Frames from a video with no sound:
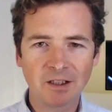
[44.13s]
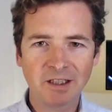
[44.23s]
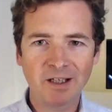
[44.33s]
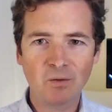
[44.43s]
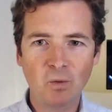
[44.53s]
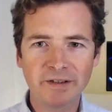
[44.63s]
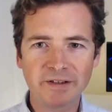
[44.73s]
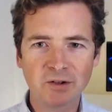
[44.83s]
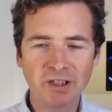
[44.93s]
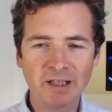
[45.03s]
Okay,
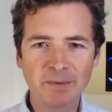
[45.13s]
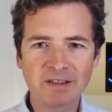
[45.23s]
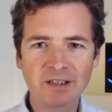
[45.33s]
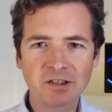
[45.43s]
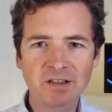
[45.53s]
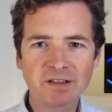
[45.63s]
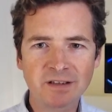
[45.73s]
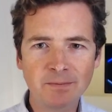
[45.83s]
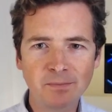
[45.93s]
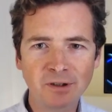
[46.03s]
what's your name? It's such a
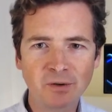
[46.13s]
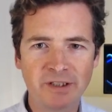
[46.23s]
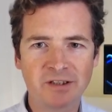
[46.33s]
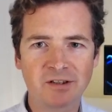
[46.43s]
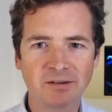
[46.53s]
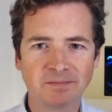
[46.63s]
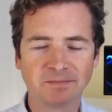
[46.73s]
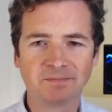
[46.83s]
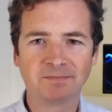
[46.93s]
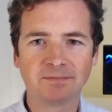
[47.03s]
simple question,
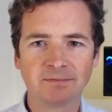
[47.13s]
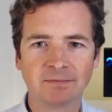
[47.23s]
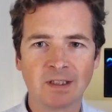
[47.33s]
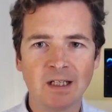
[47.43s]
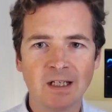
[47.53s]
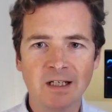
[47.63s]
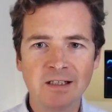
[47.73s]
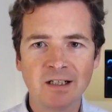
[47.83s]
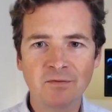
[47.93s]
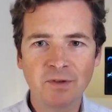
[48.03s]

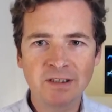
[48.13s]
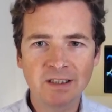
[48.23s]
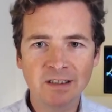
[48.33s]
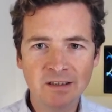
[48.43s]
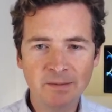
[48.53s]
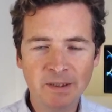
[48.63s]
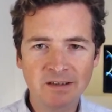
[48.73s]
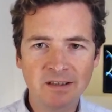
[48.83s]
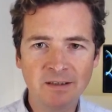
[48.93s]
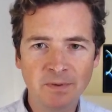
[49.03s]
and yet if we dig a little
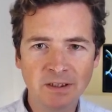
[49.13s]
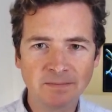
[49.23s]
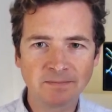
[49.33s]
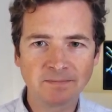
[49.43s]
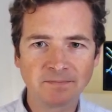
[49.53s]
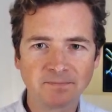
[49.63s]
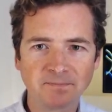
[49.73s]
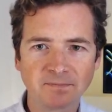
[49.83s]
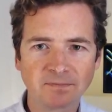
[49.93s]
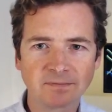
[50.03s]
bit deeper,
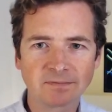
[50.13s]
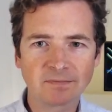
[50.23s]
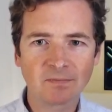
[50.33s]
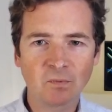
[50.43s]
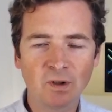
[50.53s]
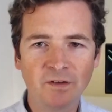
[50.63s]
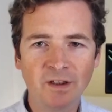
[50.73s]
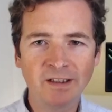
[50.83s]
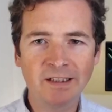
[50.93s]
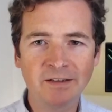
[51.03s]
we'll
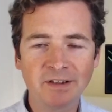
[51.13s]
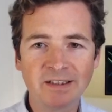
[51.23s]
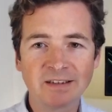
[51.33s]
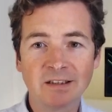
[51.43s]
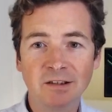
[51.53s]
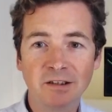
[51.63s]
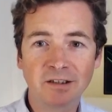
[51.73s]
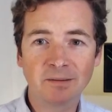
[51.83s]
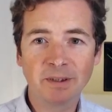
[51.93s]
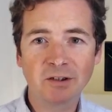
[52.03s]
find out that it's a
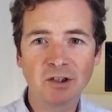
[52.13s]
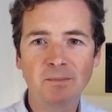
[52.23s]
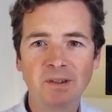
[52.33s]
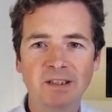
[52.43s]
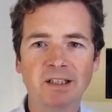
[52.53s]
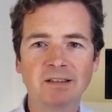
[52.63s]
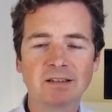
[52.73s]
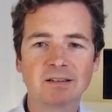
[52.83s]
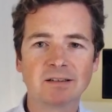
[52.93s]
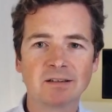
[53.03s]
little bit
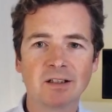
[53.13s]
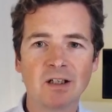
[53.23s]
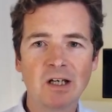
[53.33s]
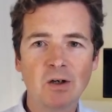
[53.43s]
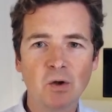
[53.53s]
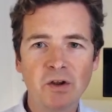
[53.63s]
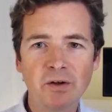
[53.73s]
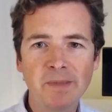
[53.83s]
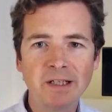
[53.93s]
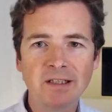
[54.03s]
complicated. Well,
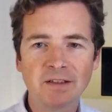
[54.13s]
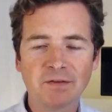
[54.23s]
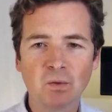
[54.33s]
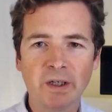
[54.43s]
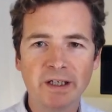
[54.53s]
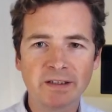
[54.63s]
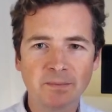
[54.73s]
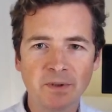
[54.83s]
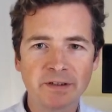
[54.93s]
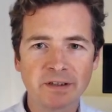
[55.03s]
there are many different
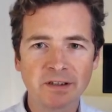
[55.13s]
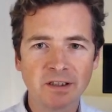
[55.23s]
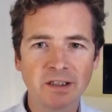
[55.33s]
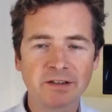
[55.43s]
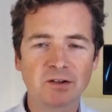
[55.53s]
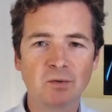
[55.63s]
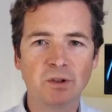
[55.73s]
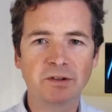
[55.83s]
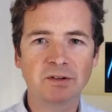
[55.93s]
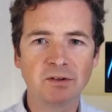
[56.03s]
ways a person can ask you
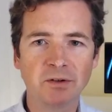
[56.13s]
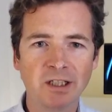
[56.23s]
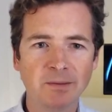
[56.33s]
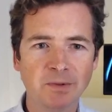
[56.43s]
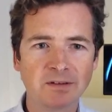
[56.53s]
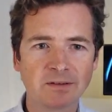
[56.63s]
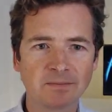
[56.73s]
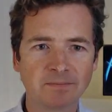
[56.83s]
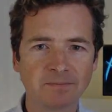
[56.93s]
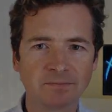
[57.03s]
what your name is.